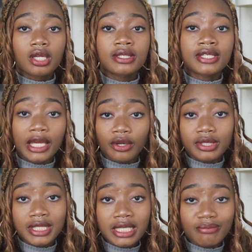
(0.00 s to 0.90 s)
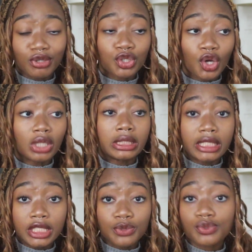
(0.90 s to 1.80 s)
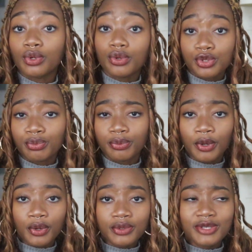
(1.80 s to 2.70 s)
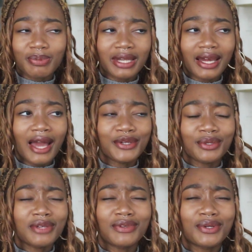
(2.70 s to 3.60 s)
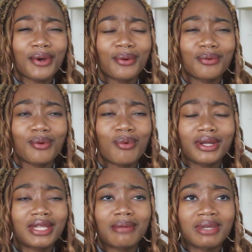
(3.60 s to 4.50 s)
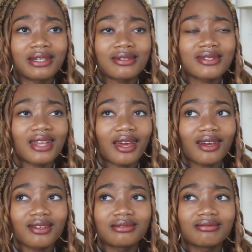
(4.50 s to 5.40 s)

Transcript: stay on team but not lead was also proposed, but like I don't even know what that means. Like,